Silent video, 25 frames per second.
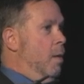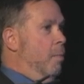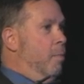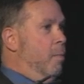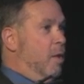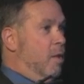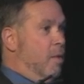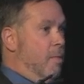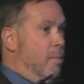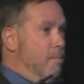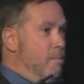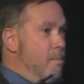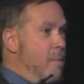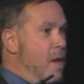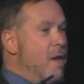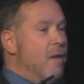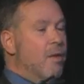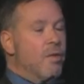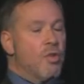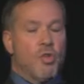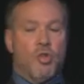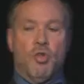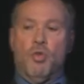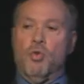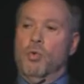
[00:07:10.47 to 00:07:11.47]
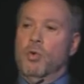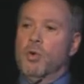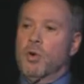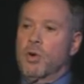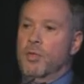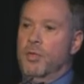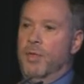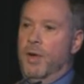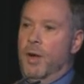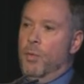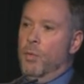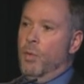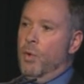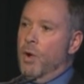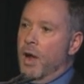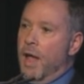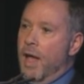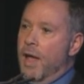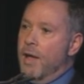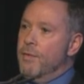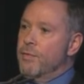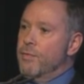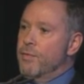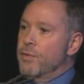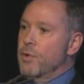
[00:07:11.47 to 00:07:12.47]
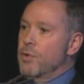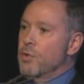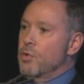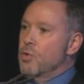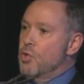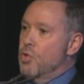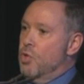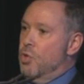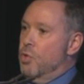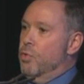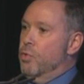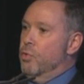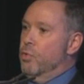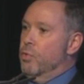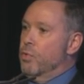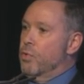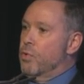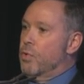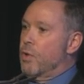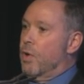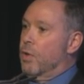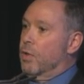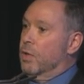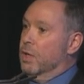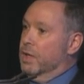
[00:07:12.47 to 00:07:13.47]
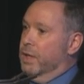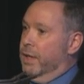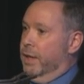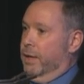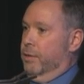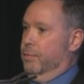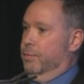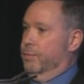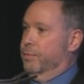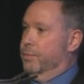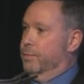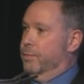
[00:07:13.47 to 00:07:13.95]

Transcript: but to make sure that wherever Jews live,